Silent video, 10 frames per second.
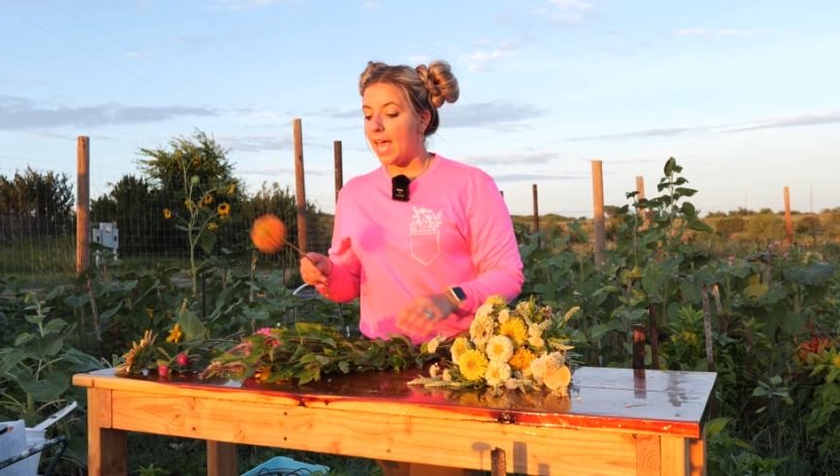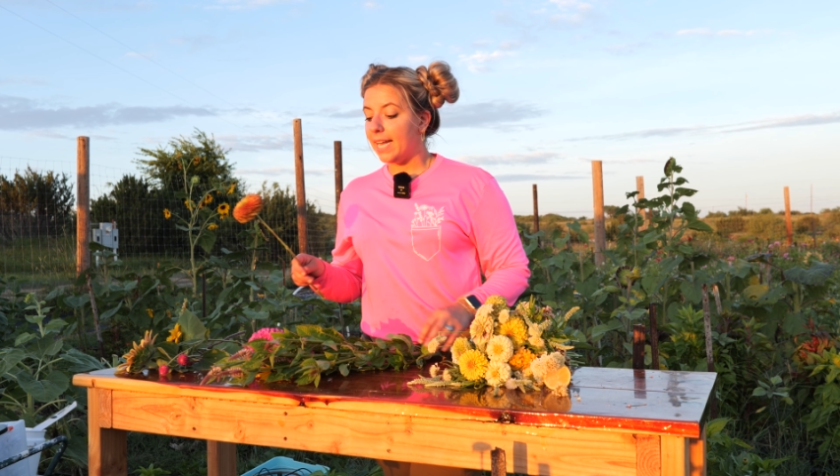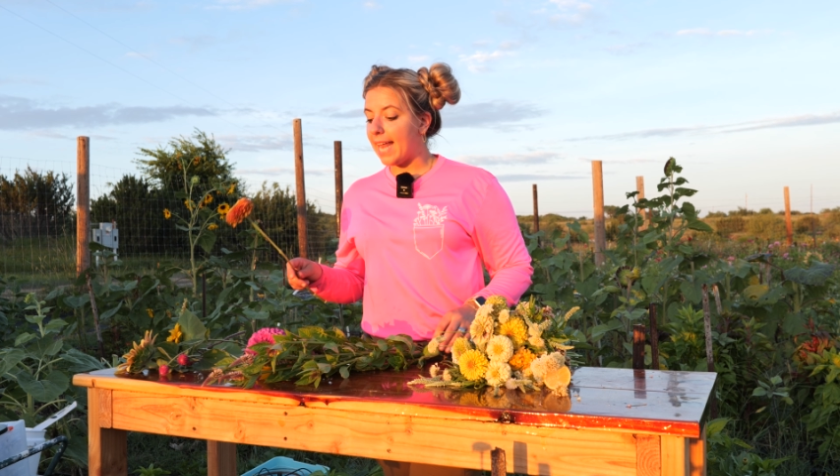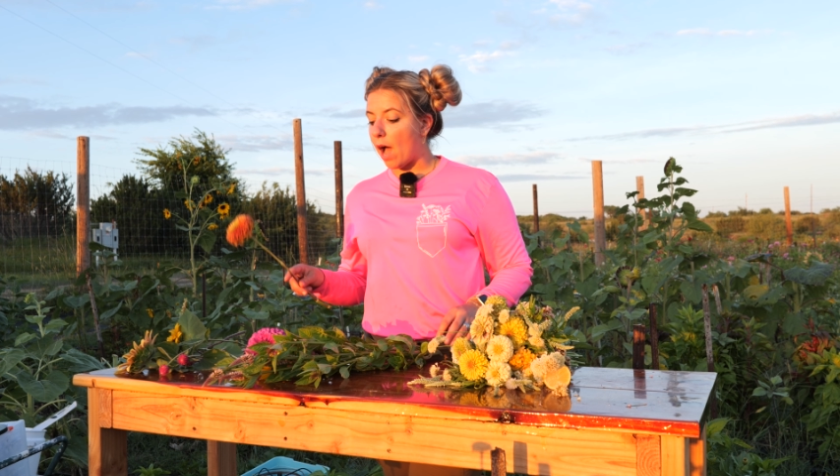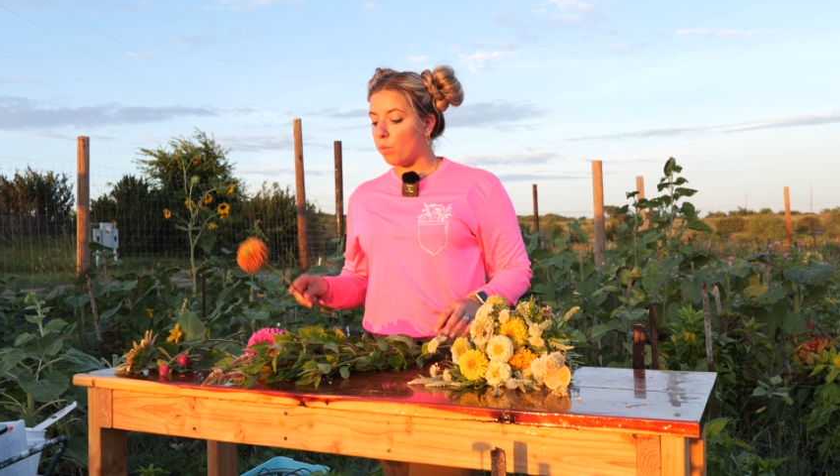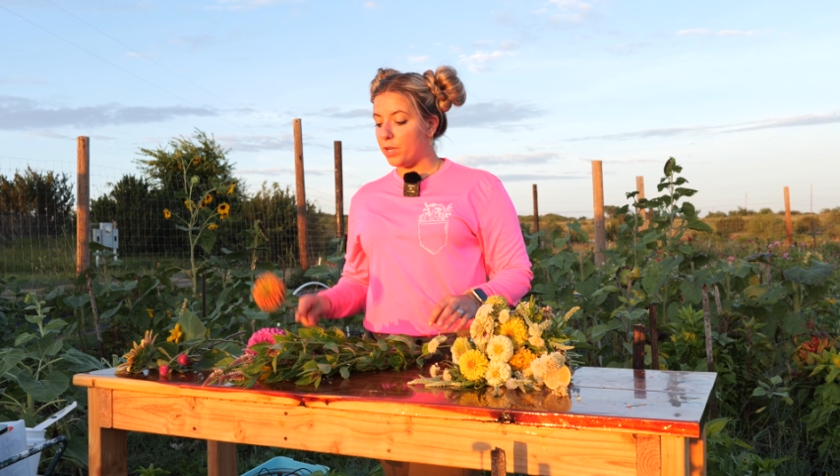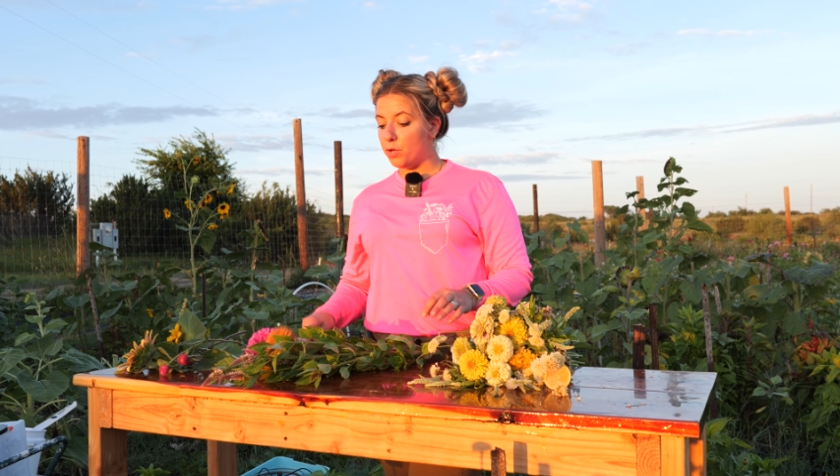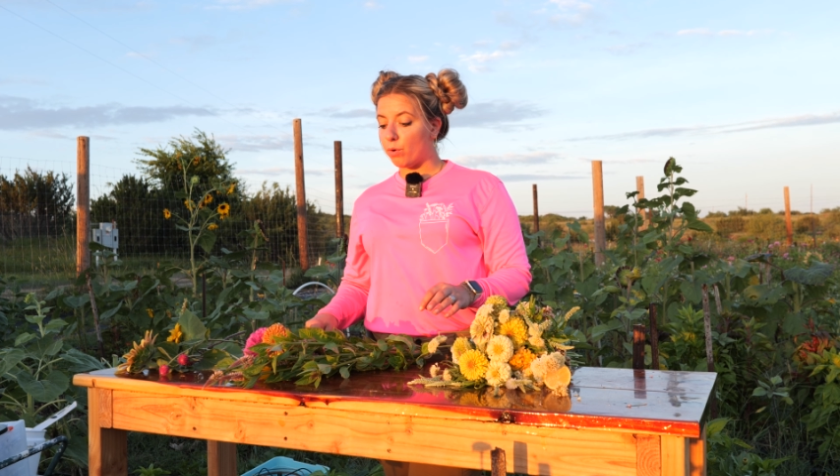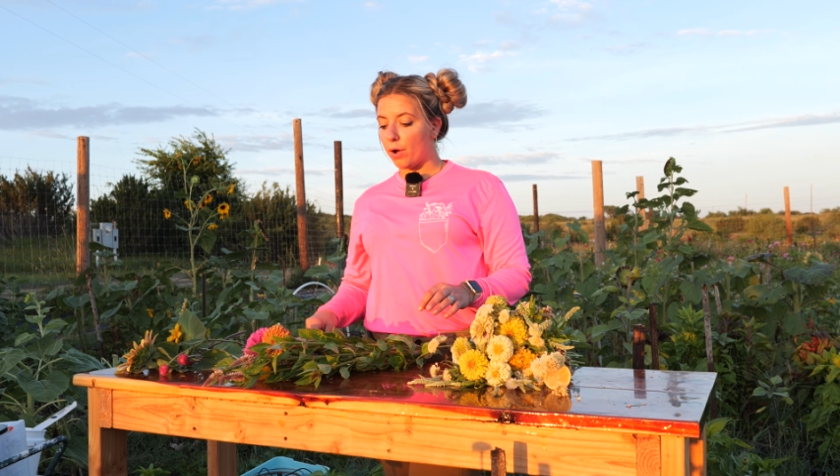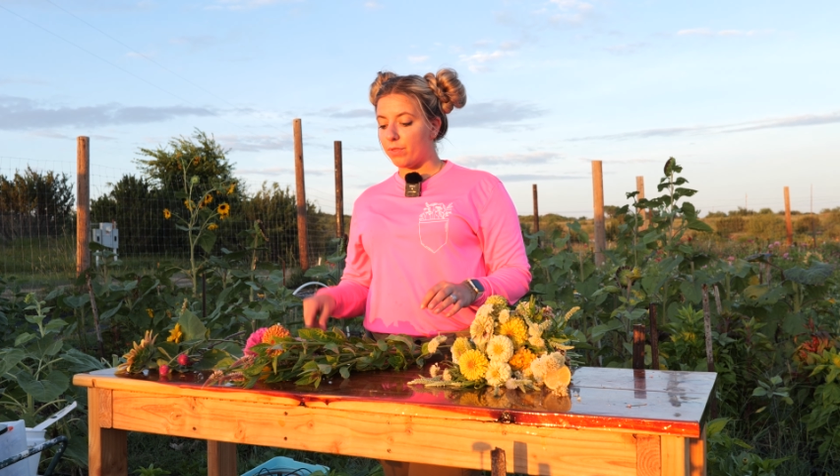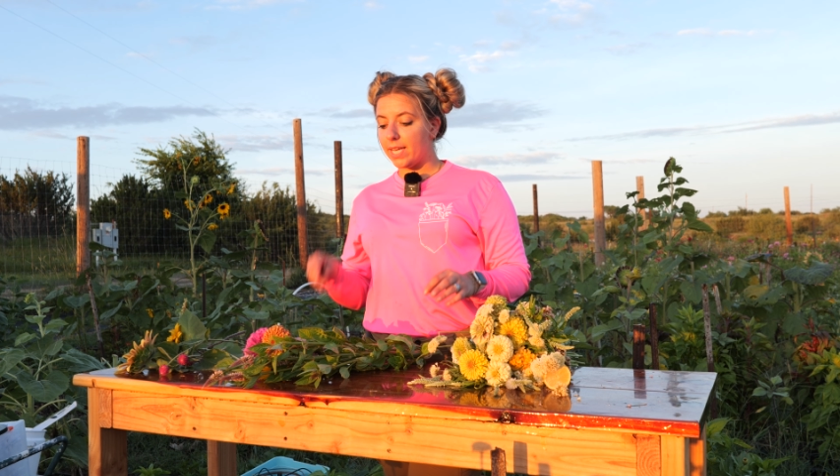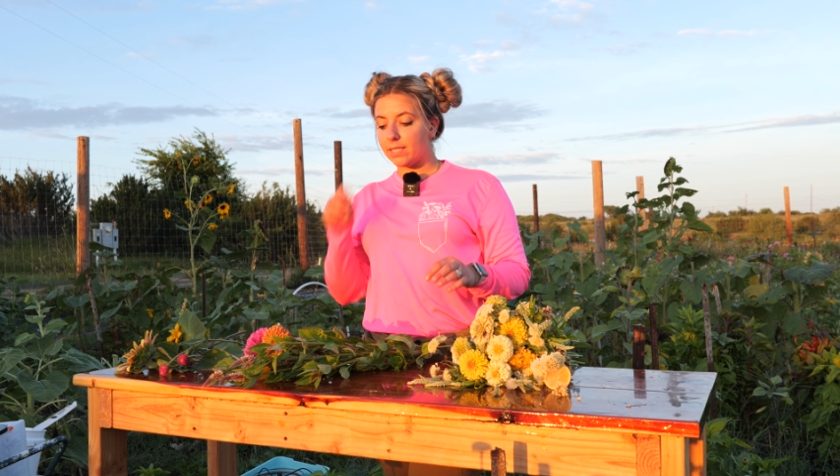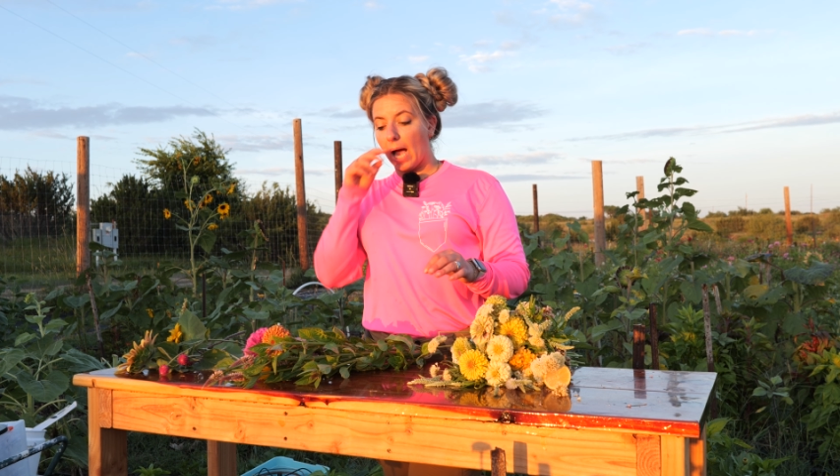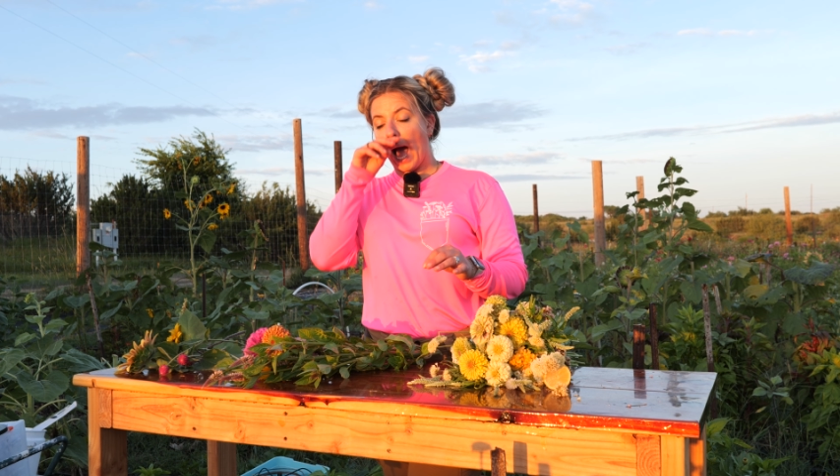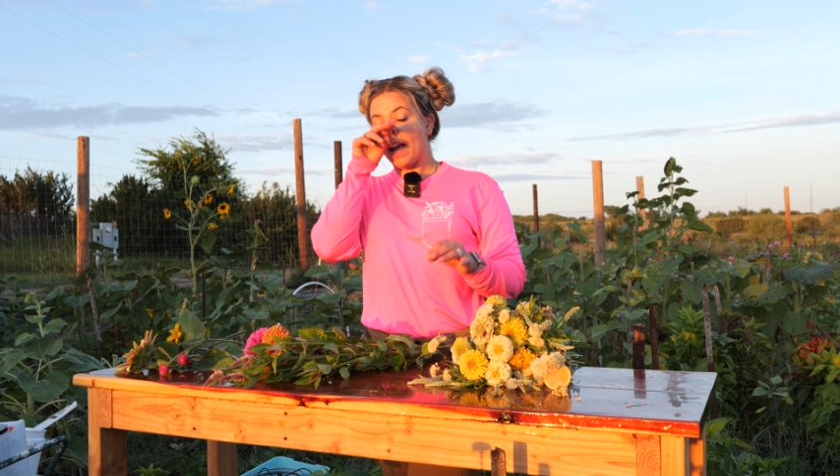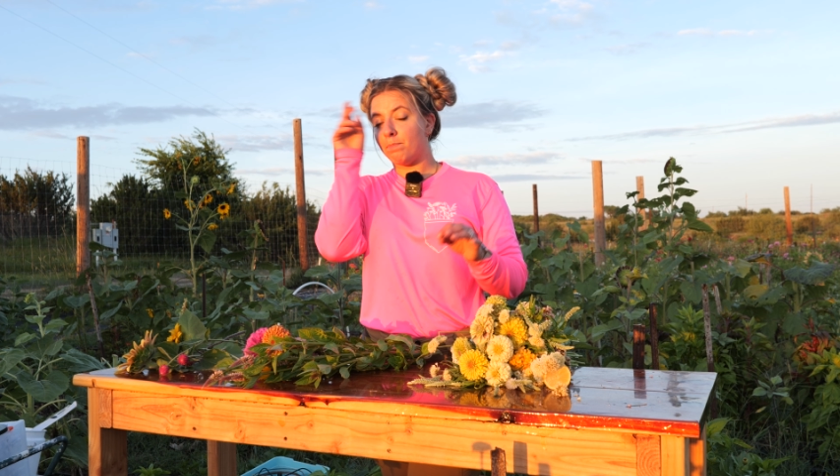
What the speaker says: Now, when you grow these, I